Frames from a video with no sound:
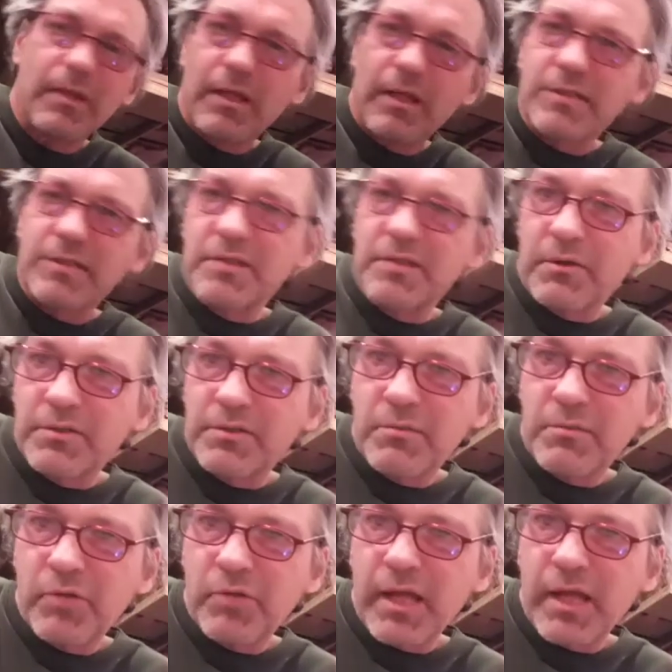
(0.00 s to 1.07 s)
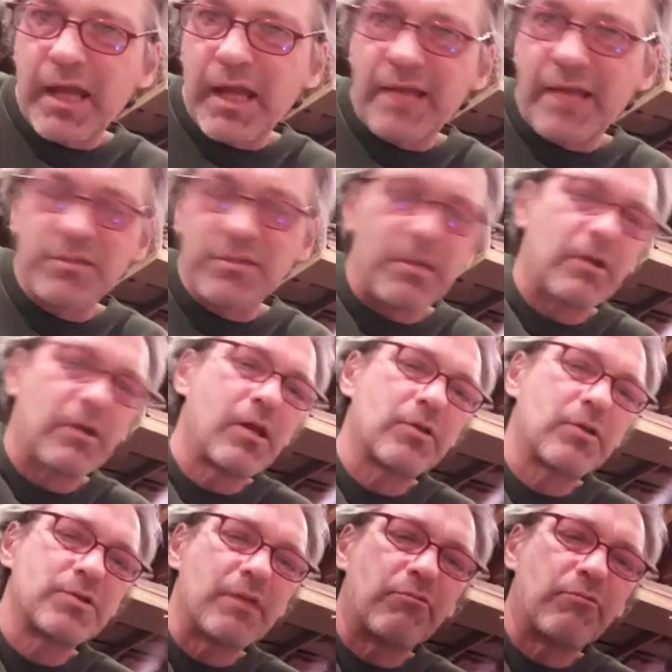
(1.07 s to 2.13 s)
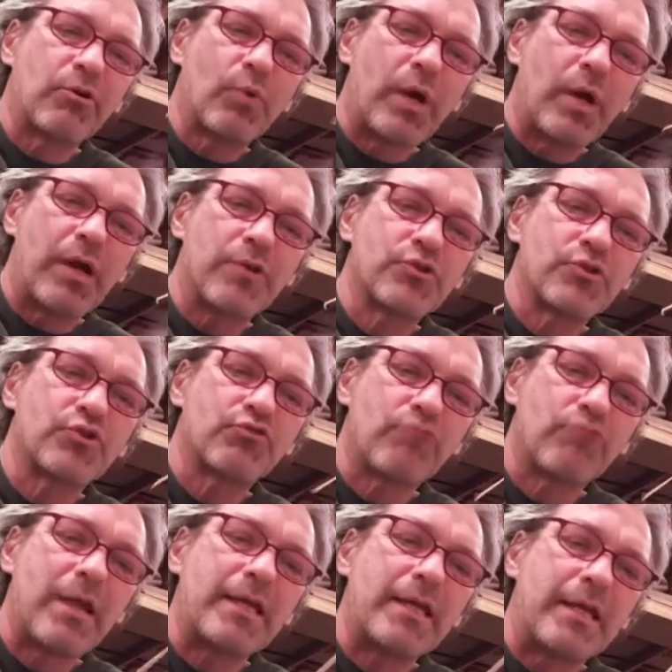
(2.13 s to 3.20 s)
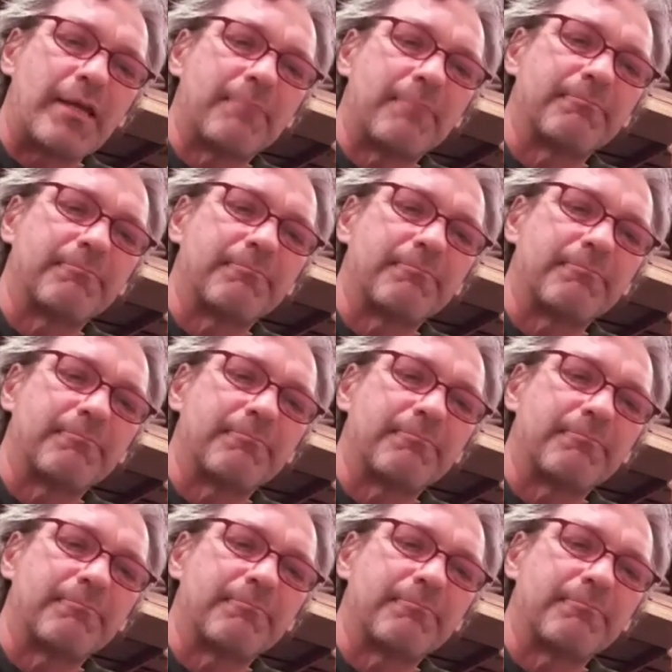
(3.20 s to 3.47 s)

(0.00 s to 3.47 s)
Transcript: Let's see, someone asked about colors that require striking,